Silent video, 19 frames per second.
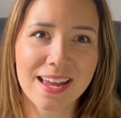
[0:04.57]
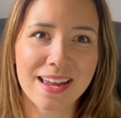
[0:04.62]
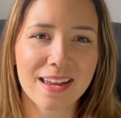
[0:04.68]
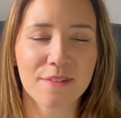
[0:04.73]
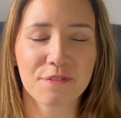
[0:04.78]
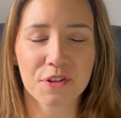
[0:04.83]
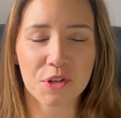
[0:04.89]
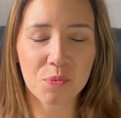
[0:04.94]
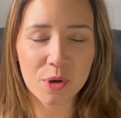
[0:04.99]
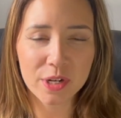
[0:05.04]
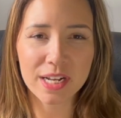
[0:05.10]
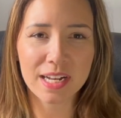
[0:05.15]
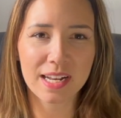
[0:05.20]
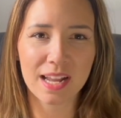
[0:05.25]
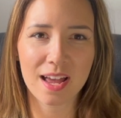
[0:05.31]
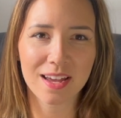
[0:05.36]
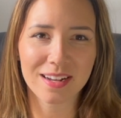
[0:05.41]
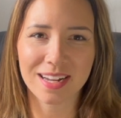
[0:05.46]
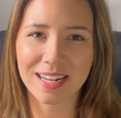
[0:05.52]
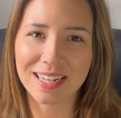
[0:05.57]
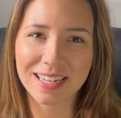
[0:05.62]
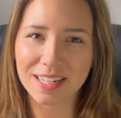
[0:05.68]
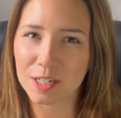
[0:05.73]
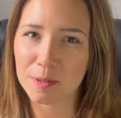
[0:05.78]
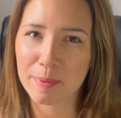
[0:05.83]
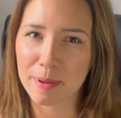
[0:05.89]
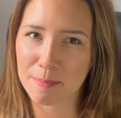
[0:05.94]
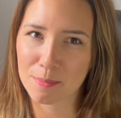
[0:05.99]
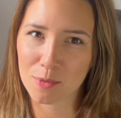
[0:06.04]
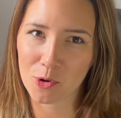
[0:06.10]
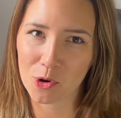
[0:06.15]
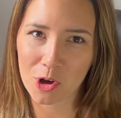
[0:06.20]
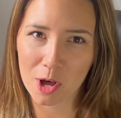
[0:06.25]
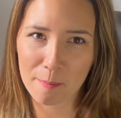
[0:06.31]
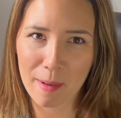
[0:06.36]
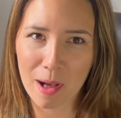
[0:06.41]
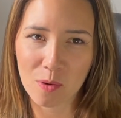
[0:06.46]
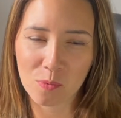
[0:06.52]
If you want to learn a little bit more
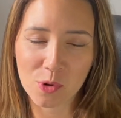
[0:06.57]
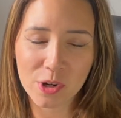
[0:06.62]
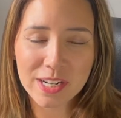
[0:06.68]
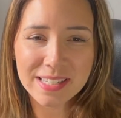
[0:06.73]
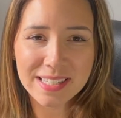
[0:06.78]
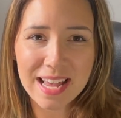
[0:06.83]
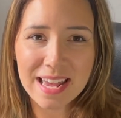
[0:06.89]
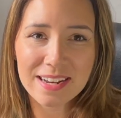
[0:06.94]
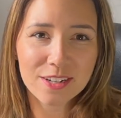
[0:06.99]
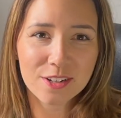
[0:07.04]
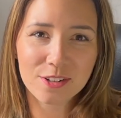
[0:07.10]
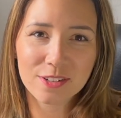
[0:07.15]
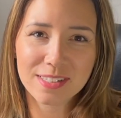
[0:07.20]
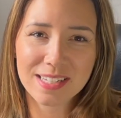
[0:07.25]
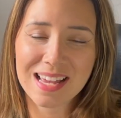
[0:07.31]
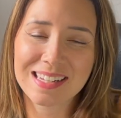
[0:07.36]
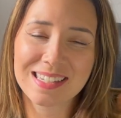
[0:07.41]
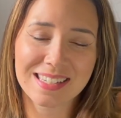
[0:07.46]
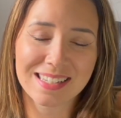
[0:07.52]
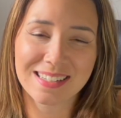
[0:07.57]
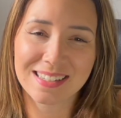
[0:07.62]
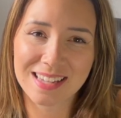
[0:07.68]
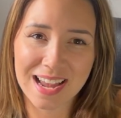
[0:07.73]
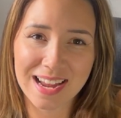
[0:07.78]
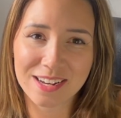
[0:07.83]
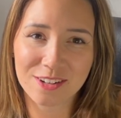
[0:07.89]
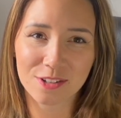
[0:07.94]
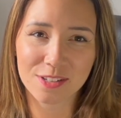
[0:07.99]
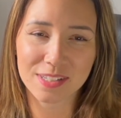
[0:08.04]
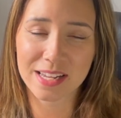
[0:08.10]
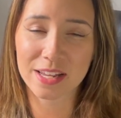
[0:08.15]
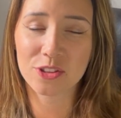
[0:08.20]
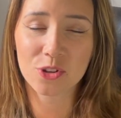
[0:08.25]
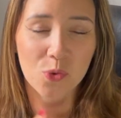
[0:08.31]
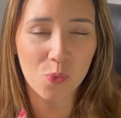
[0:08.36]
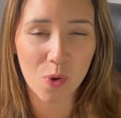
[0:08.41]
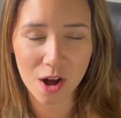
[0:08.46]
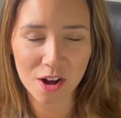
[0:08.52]
about what a technical test entails in
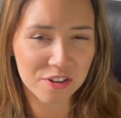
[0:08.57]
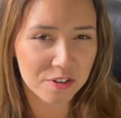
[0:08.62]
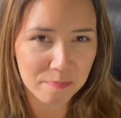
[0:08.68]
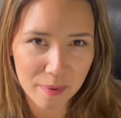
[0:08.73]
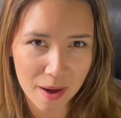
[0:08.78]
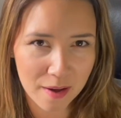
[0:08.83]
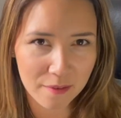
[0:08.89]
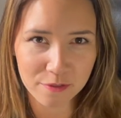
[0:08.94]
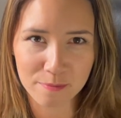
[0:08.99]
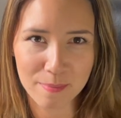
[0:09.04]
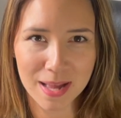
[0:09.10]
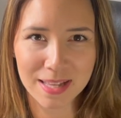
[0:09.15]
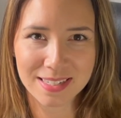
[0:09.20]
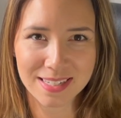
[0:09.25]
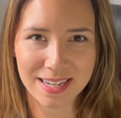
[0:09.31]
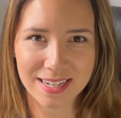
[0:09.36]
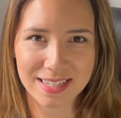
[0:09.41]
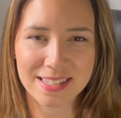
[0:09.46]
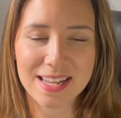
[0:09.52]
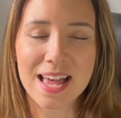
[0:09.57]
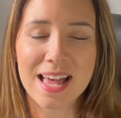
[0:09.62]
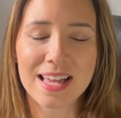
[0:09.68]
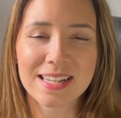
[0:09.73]
the world of bioinformatics,